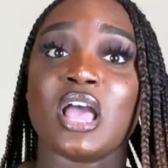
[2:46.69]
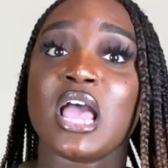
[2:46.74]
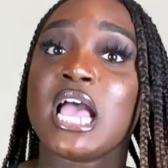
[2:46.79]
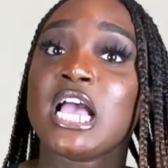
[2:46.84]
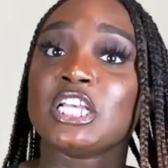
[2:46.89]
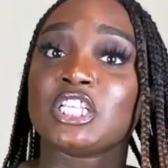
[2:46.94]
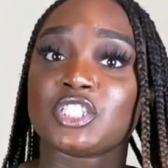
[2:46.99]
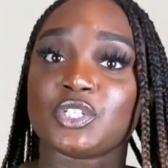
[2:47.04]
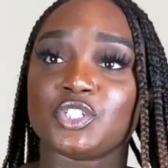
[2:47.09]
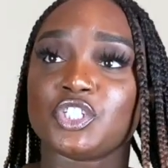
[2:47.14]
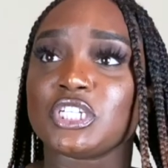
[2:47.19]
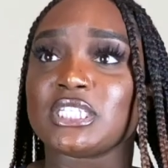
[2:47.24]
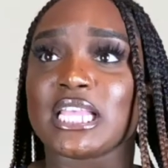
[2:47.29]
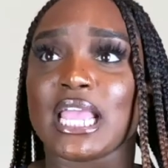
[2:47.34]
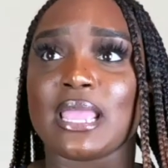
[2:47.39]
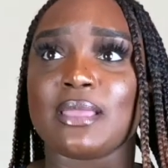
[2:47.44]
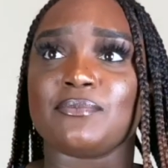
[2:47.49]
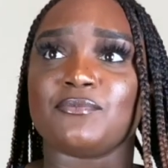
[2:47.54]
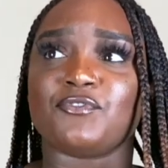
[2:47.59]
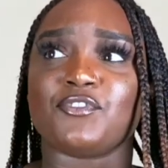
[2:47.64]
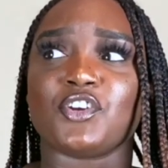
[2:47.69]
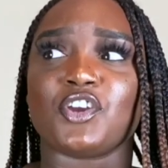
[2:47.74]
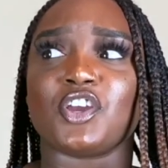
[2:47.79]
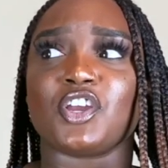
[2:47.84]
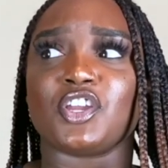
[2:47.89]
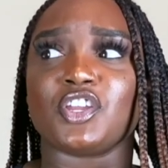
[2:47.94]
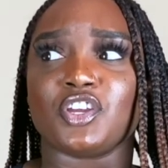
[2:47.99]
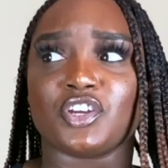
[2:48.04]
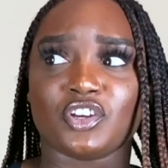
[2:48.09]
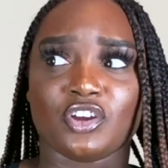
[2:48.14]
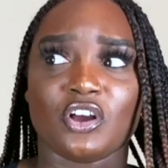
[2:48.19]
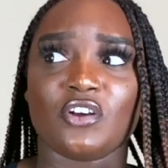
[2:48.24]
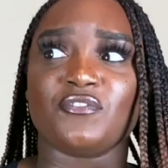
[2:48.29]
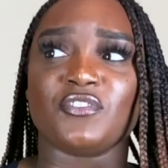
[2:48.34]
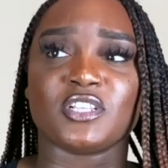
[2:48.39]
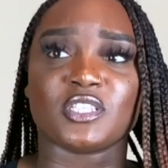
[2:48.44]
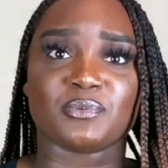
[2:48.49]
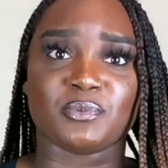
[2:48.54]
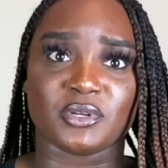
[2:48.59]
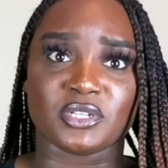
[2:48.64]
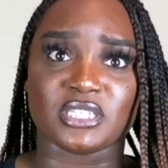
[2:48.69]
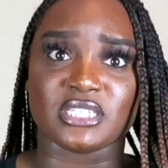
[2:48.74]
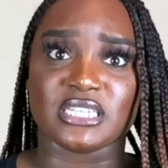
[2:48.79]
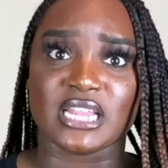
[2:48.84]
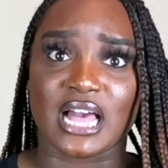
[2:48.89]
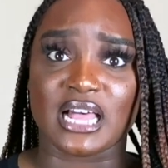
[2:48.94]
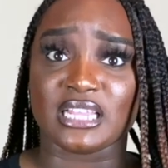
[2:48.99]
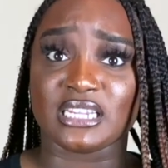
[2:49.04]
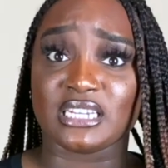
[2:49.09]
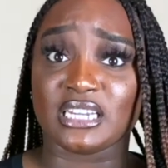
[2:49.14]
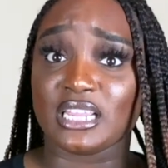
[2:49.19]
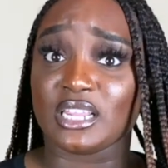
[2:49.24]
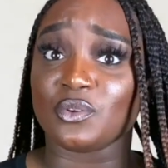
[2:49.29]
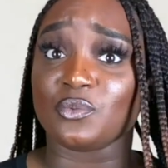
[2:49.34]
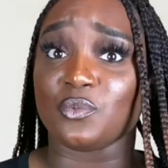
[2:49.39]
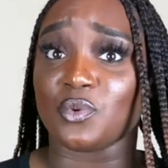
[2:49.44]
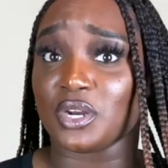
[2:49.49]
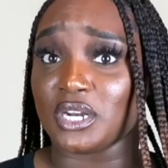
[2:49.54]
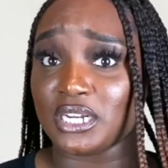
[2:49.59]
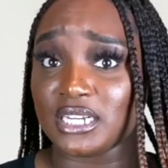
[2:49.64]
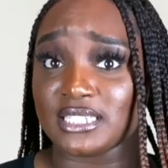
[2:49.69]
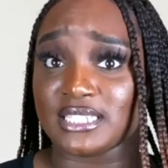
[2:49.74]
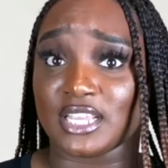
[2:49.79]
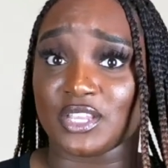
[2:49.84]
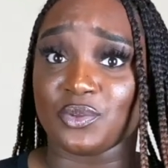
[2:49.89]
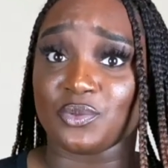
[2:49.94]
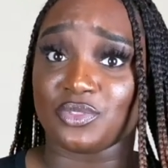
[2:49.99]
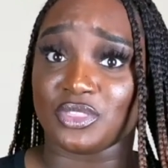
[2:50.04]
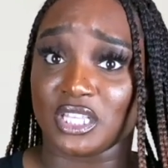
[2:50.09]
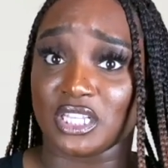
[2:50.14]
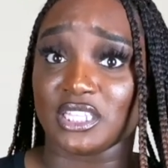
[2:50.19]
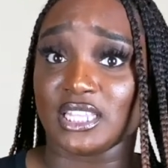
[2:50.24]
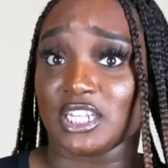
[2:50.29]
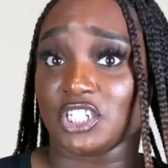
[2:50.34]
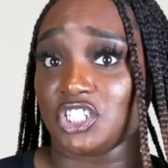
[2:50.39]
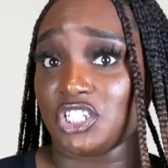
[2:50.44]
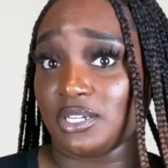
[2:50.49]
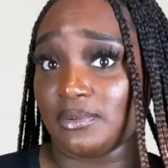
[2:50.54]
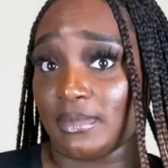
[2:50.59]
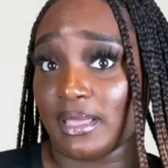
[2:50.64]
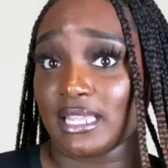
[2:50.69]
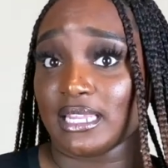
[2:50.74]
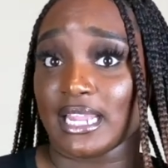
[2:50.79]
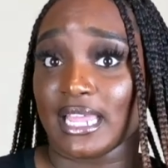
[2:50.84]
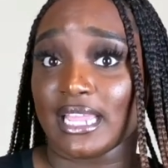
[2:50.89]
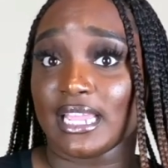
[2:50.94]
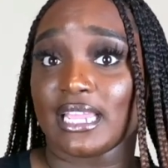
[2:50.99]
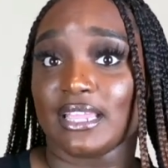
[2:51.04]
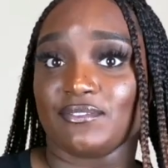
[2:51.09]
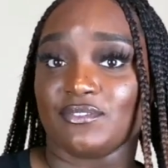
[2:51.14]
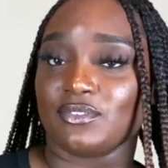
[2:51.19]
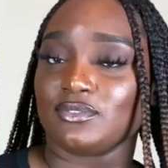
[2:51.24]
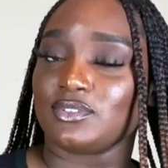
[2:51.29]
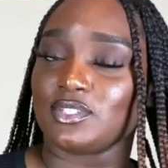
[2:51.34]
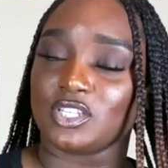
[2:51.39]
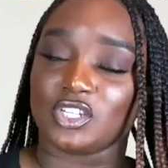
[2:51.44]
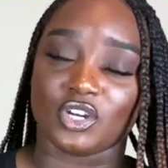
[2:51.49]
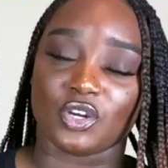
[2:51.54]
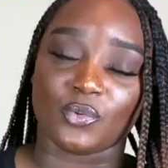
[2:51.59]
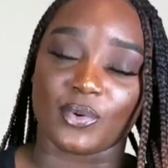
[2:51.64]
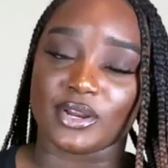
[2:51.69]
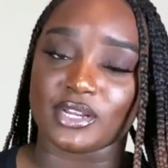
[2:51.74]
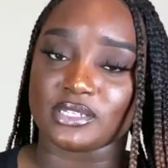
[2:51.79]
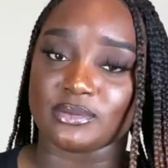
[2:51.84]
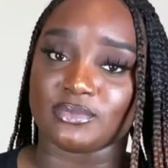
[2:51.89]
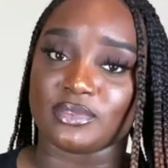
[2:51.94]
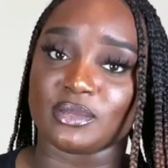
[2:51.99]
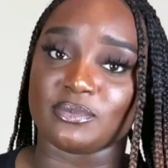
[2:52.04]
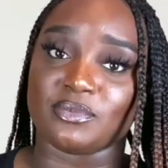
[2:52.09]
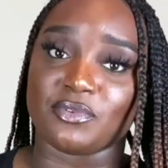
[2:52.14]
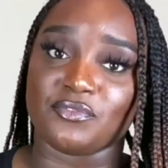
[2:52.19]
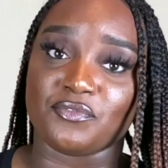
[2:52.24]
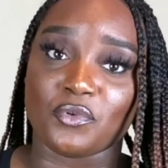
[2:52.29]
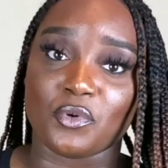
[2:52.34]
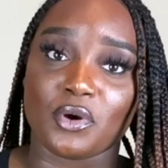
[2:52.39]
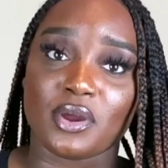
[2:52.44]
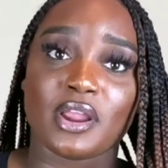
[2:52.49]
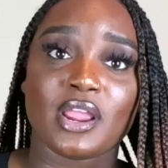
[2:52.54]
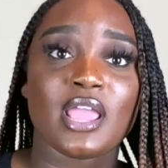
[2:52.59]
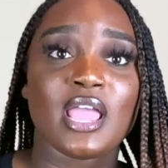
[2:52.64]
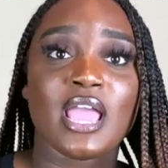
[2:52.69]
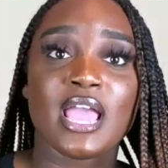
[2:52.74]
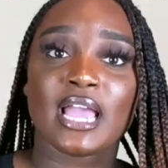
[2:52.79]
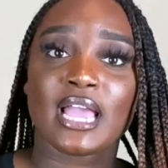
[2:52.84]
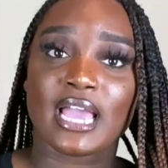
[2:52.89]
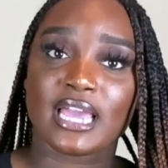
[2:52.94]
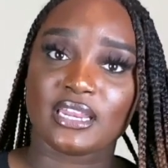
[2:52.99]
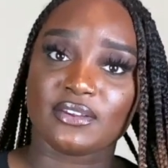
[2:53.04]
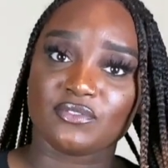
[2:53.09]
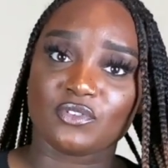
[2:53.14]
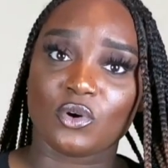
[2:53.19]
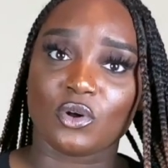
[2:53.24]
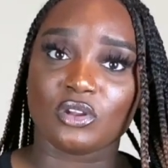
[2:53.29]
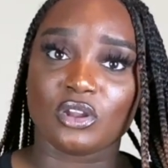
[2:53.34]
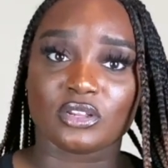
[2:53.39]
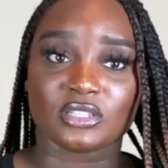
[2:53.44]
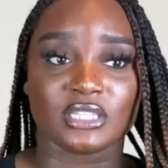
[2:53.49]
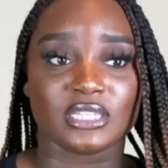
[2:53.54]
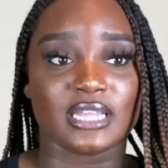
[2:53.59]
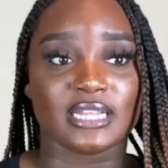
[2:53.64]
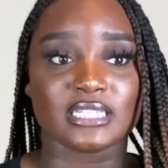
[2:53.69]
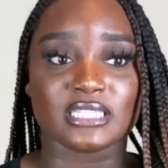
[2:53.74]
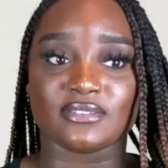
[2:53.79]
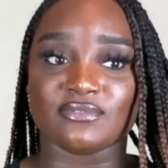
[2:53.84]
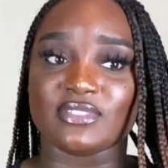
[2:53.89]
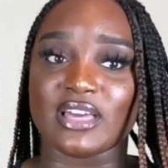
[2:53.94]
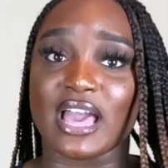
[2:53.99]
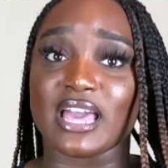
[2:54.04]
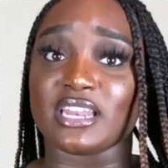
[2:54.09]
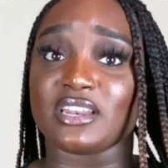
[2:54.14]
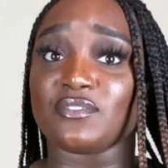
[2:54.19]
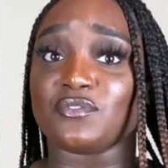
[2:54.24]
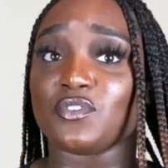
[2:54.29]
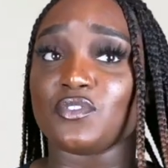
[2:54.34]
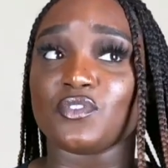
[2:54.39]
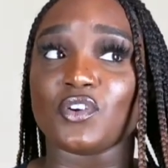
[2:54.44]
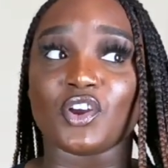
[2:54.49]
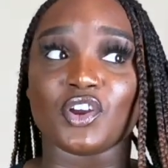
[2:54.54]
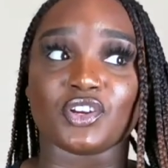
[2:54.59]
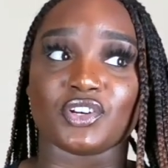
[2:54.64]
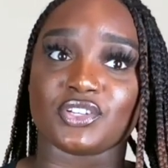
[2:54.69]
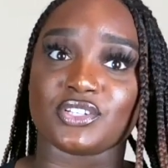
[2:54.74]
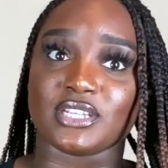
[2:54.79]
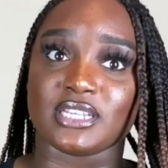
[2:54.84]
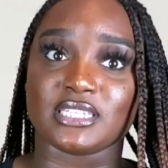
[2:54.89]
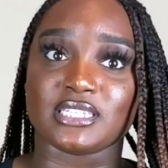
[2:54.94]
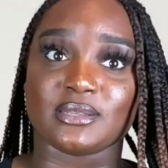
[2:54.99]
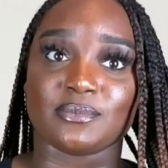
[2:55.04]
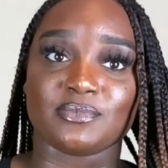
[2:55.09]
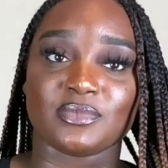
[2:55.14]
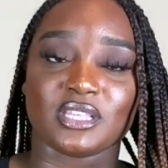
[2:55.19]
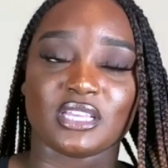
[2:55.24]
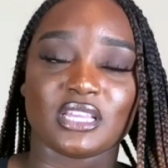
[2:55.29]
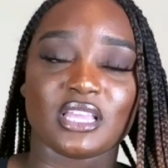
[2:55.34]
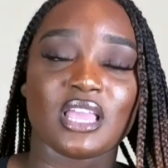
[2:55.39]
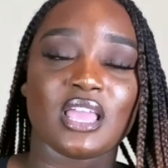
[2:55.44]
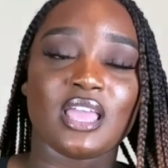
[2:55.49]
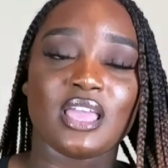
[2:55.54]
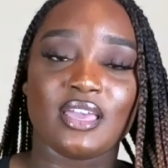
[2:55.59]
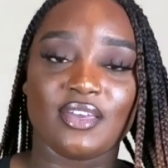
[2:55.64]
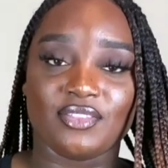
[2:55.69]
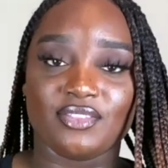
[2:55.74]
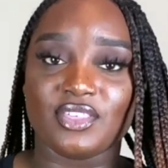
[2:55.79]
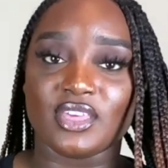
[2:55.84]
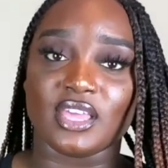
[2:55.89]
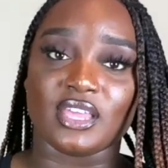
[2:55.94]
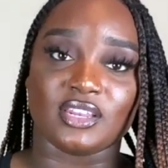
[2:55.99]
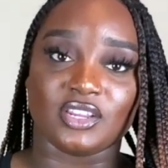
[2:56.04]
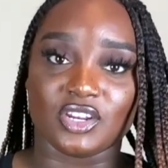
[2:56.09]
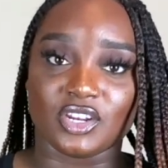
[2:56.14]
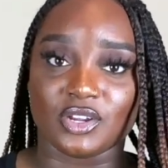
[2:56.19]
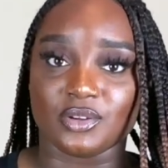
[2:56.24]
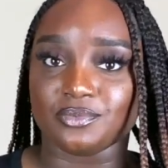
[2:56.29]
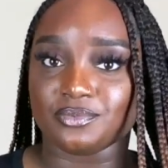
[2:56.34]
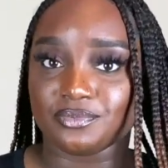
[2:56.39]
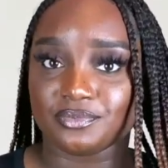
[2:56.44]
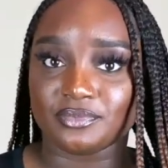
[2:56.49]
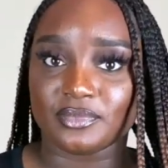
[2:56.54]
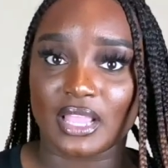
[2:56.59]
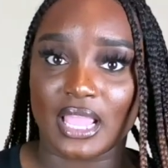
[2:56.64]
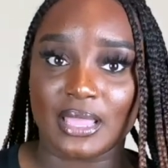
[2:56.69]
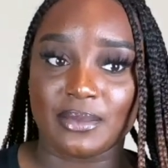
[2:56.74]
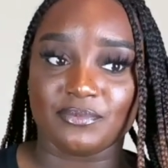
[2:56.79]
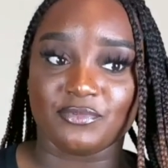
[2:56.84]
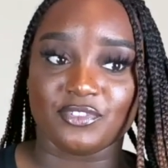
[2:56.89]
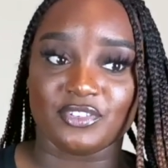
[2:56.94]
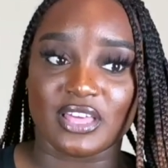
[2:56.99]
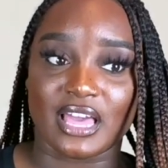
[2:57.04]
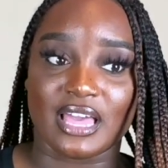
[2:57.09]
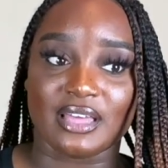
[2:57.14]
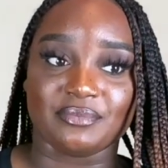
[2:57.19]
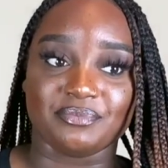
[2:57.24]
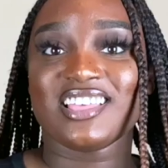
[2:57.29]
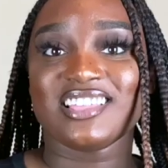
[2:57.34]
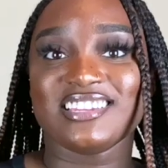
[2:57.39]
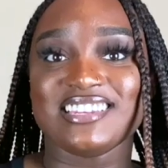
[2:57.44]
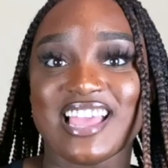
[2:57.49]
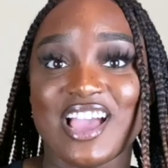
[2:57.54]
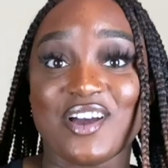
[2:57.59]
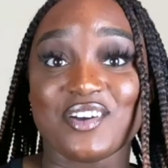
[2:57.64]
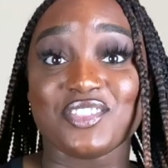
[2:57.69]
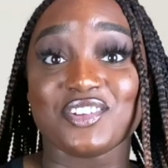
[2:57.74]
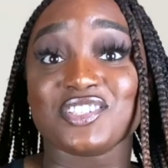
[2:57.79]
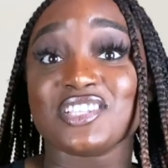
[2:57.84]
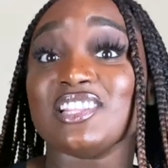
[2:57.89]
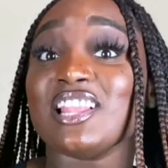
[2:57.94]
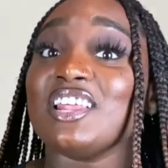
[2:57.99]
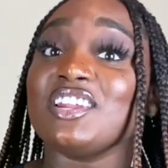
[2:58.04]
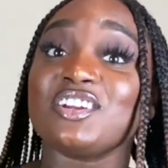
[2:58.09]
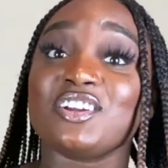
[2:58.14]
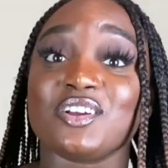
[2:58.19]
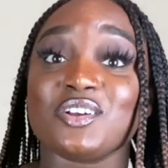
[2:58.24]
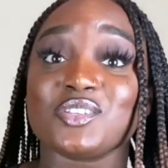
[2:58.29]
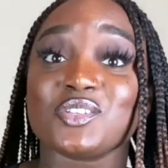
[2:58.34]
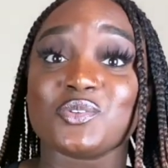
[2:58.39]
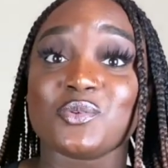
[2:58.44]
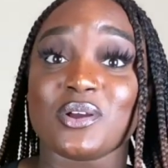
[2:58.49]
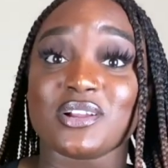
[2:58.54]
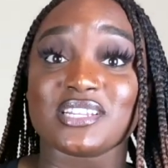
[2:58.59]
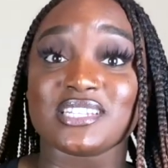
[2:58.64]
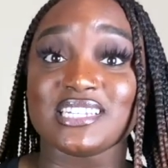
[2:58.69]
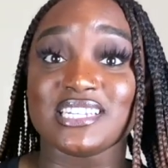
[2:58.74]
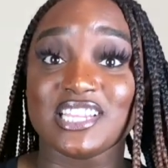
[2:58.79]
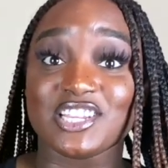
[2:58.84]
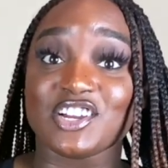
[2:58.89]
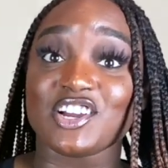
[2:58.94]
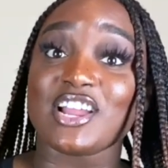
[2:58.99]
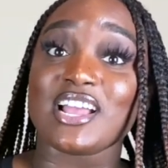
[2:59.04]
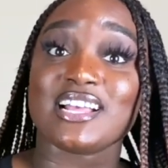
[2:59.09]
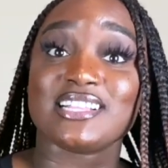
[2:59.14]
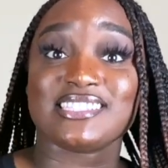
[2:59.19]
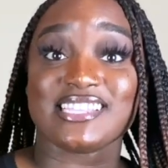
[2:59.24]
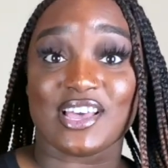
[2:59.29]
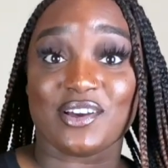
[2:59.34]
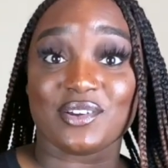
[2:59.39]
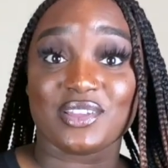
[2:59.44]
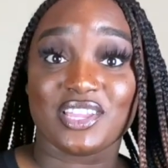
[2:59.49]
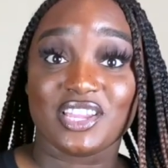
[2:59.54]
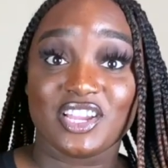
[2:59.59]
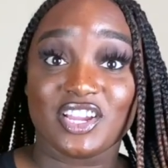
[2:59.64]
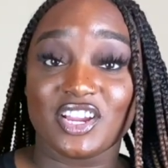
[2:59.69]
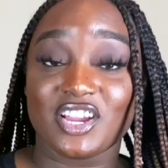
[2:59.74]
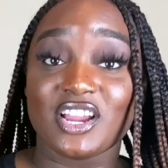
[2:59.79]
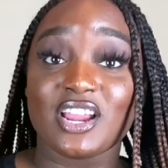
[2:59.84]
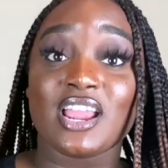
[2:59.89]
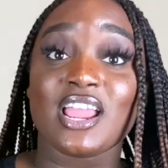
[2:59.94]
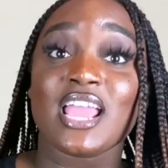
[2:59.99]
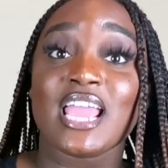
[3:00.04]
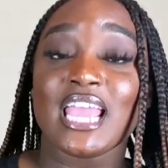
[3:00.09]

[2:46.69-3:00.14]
So just aim for your girlfriend's personality and what it is that you think that she may like. If you've seen her wear something before, kind of go along the lines of that. And if you've heard her say something, then, you know, aim for that. Now, there's a lot of girls who are sneakerheads out here.